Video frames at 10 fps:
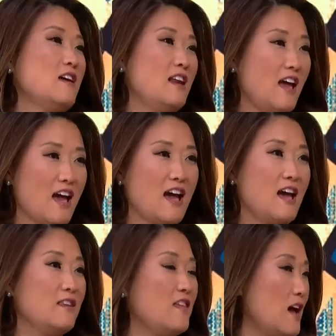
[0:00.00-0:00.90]
that
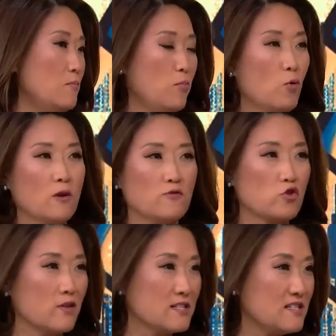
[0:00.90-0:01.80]
had that board of
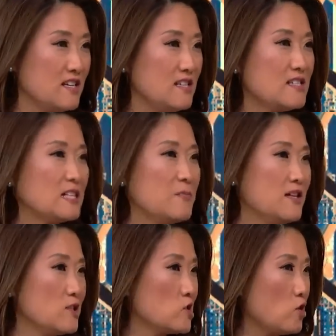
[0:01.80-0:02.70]
trustees that's
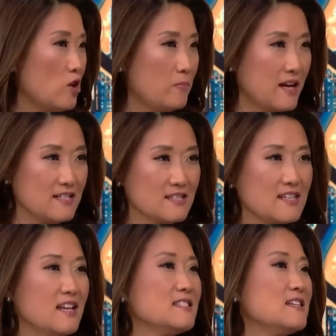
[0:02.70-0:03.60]
been installed by
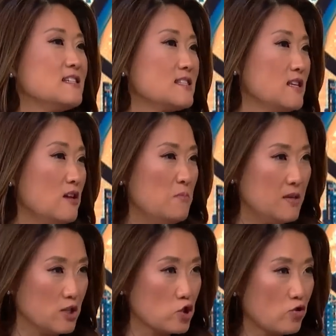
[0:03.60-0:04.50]
DeSantis, the
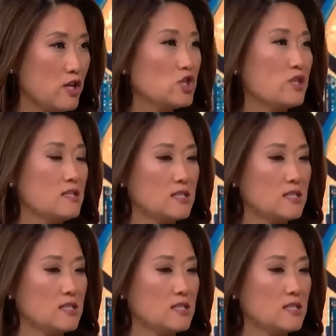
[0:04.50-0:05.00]
administration, et